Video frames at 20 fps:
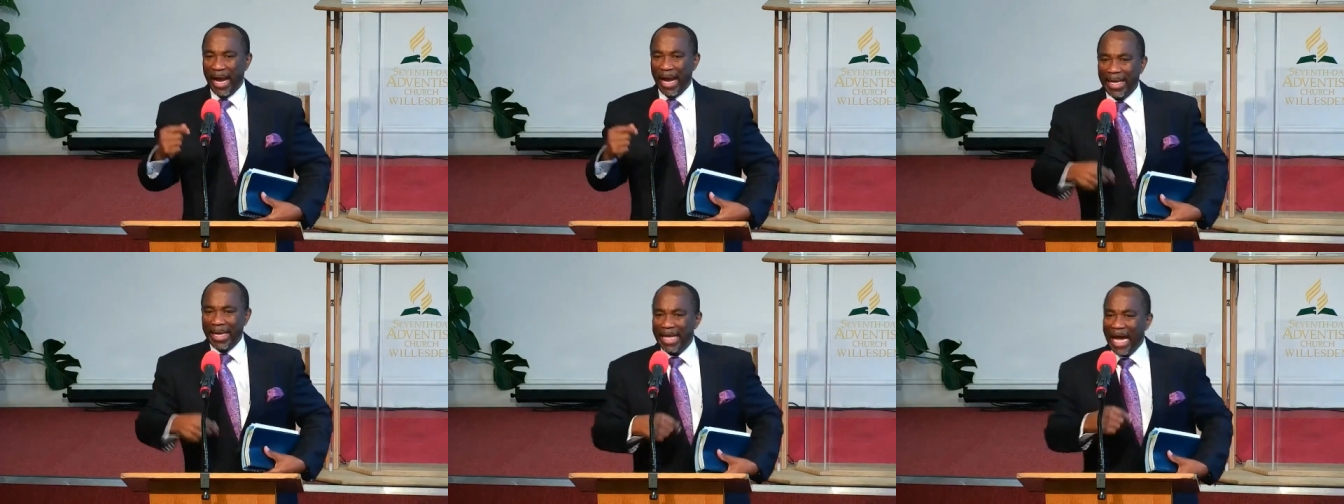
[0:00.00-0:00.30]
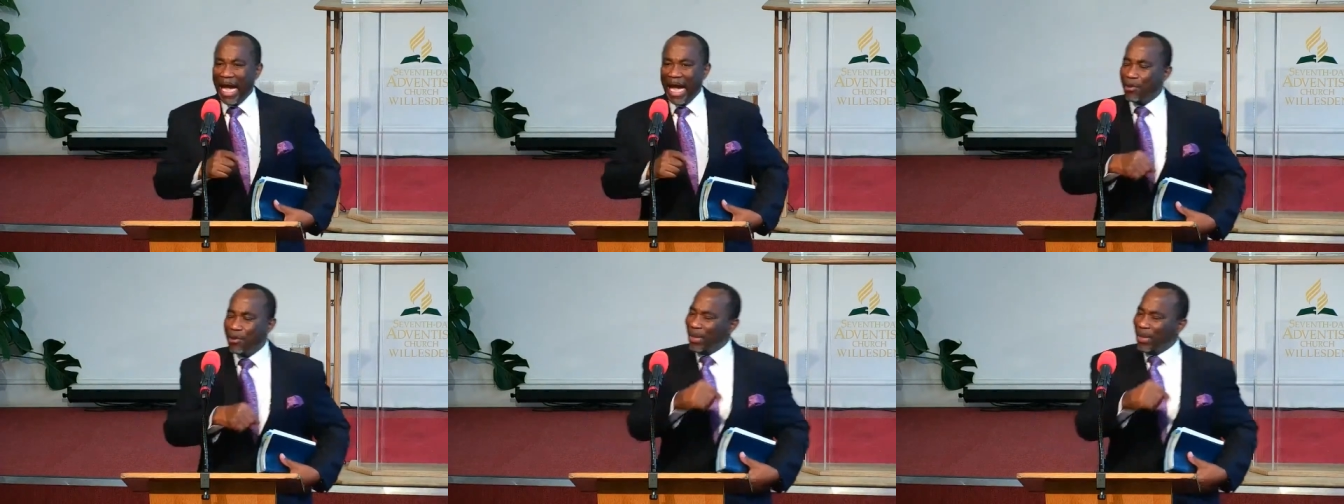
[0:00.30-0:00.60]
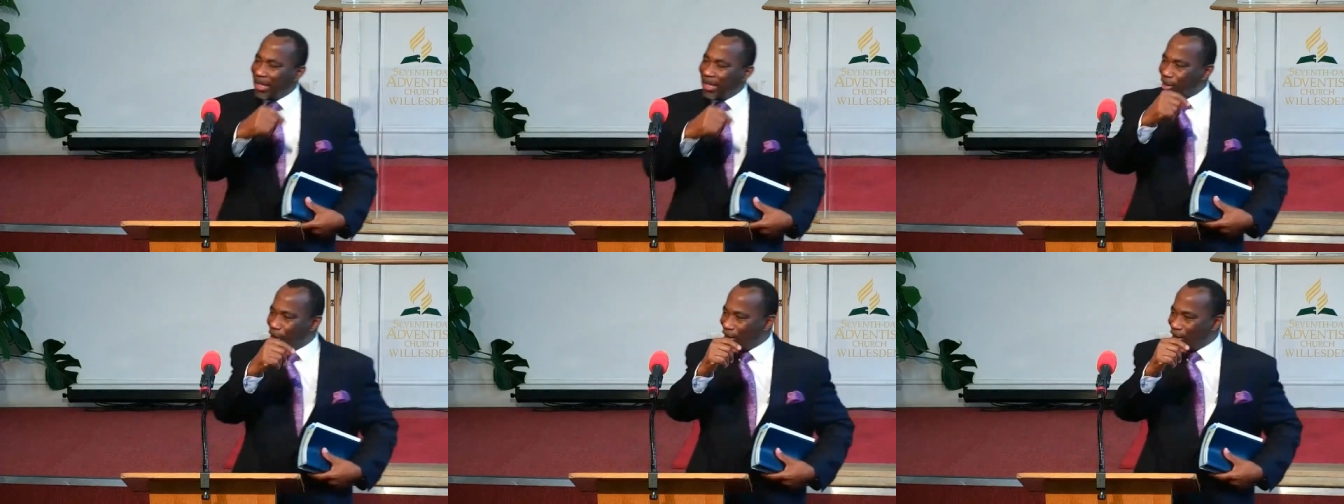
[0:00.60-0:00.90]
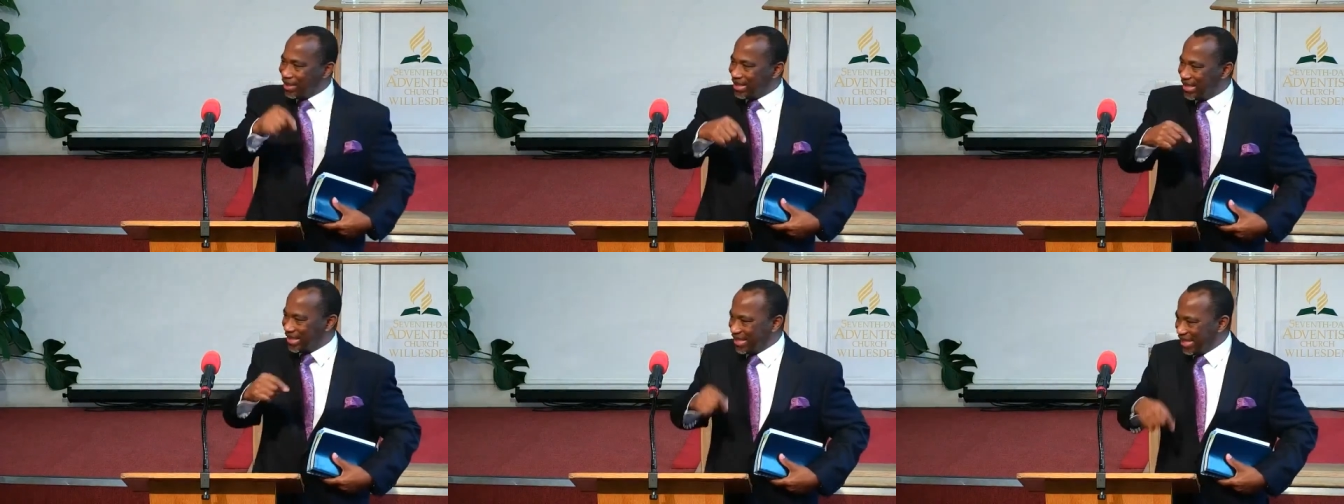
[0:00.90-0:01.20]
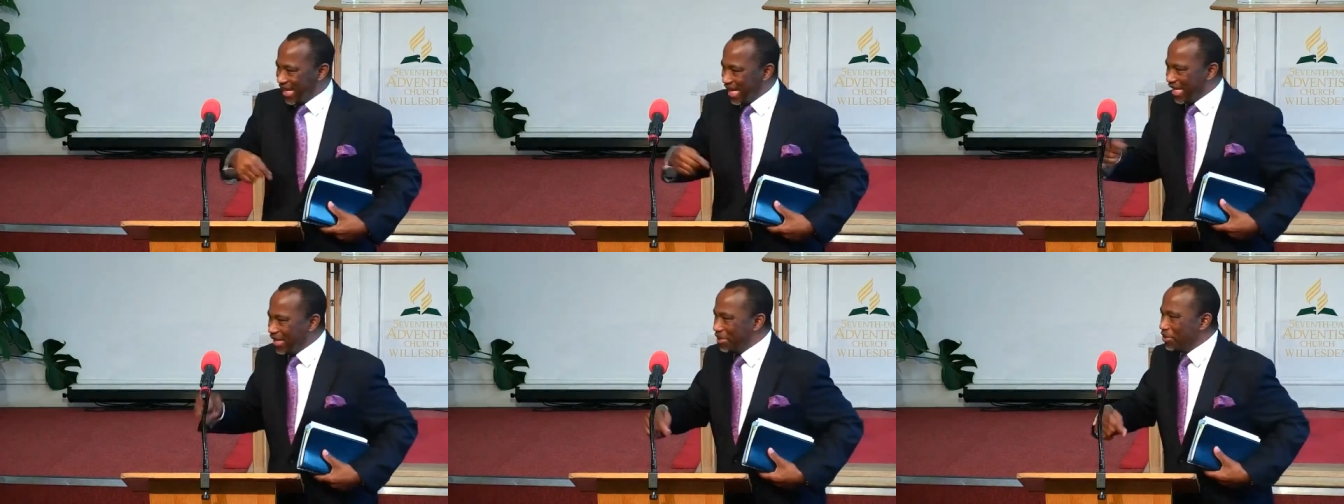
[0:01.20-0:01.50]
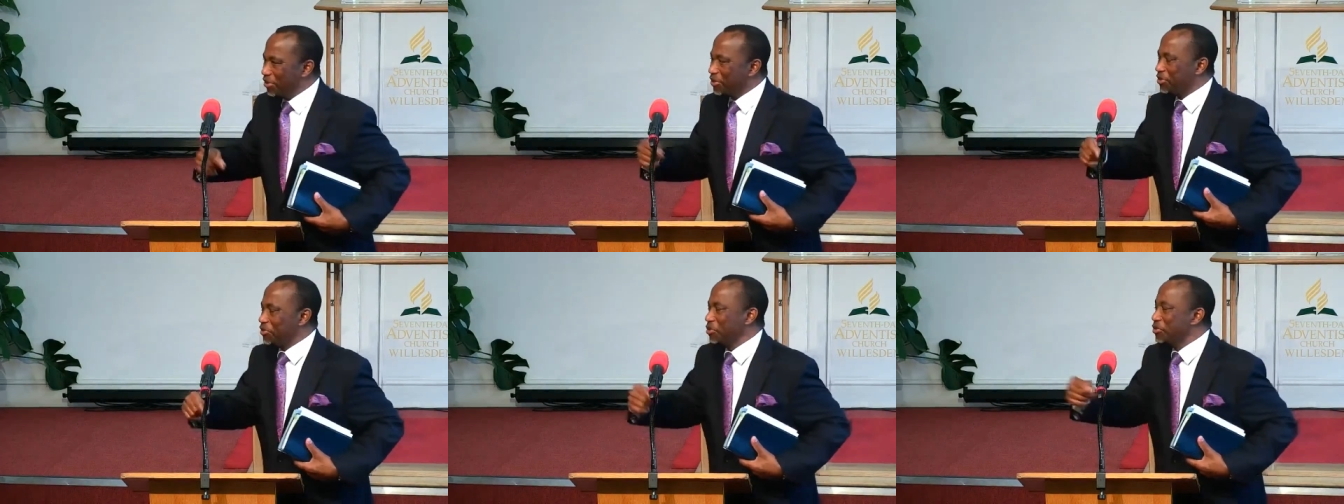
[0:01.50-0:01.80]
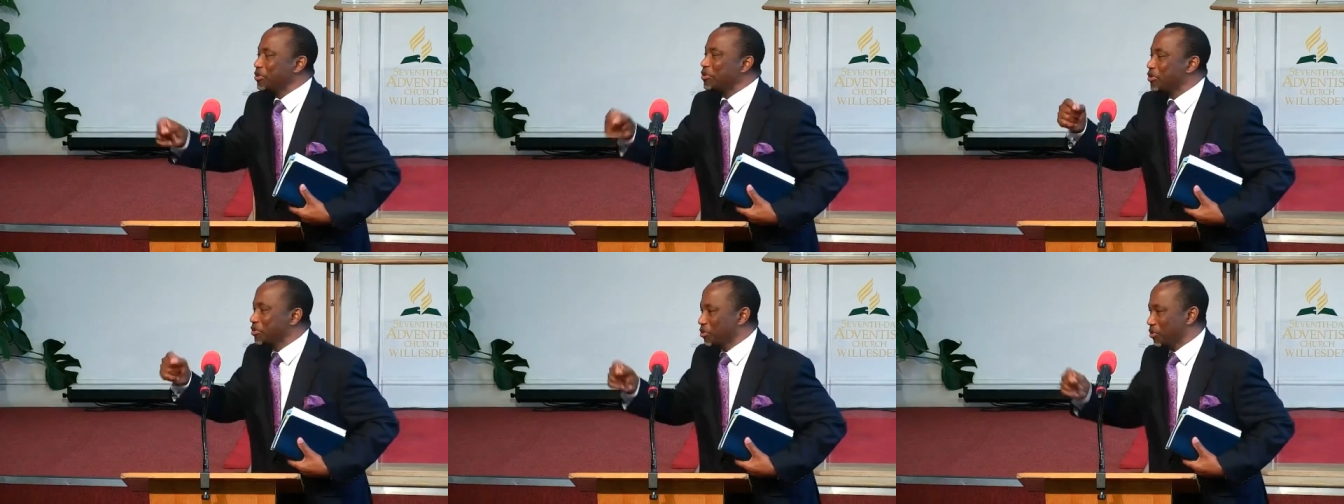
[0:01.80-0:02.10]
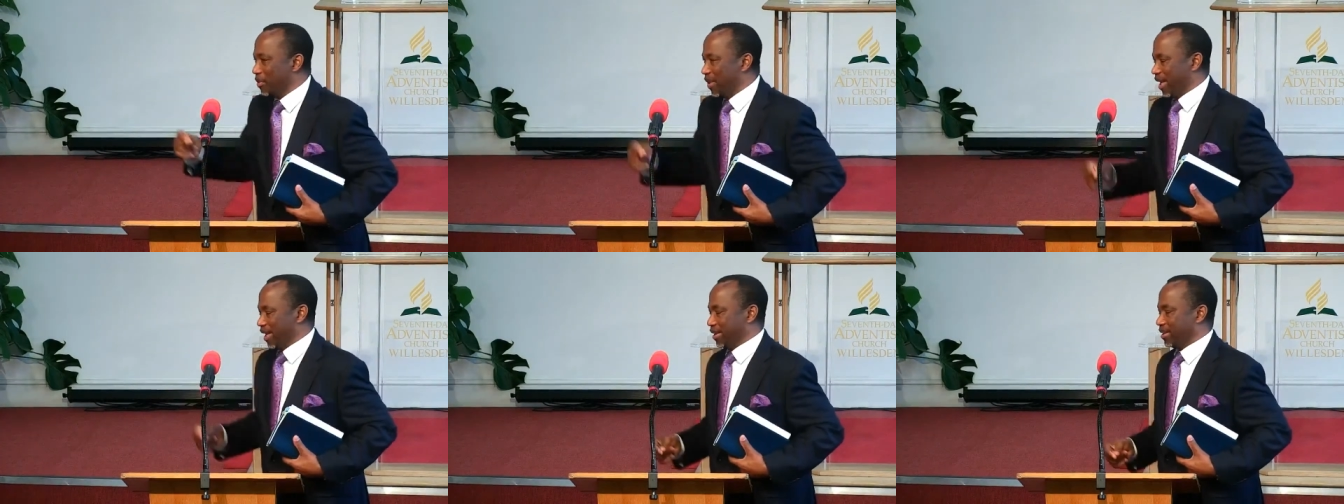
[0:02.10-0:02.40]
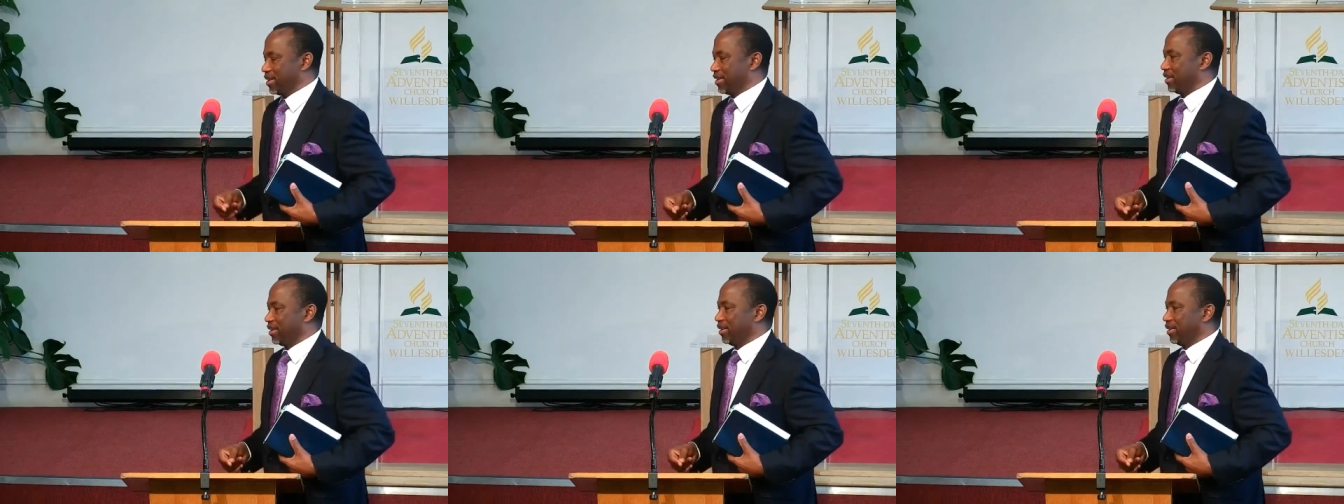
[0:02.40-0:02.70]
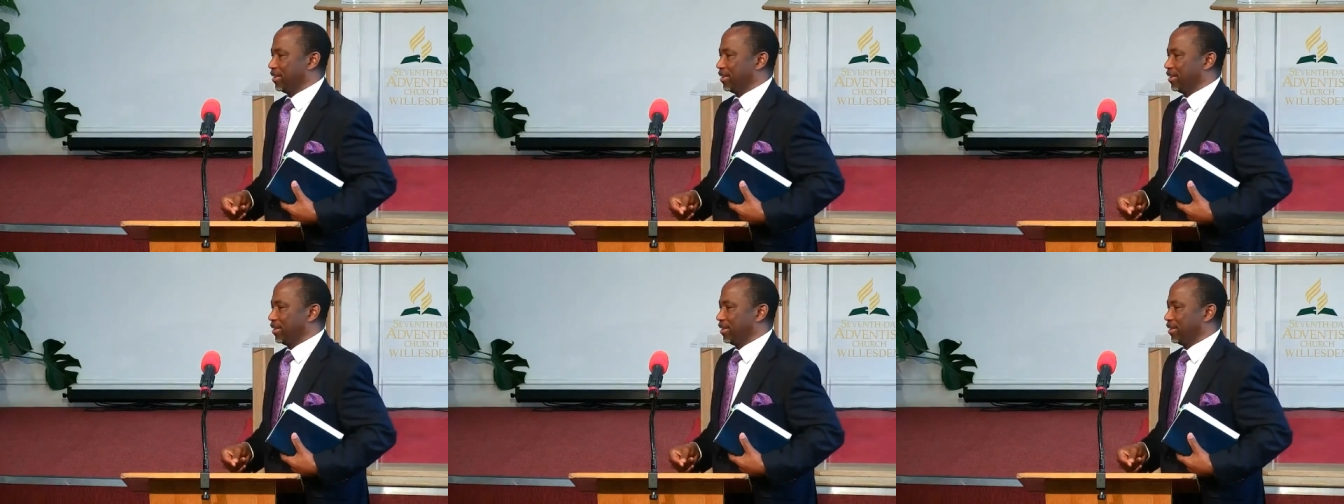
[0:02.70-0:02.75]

And I will continue to do it.